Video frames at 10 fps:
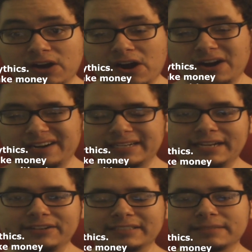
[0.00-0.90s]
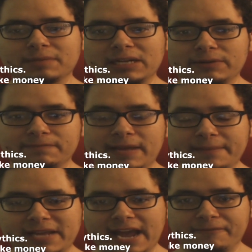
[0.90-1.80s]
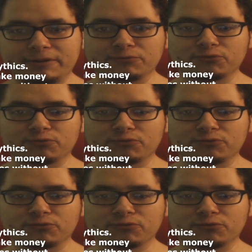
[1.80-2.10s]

card that you get to play with maybe every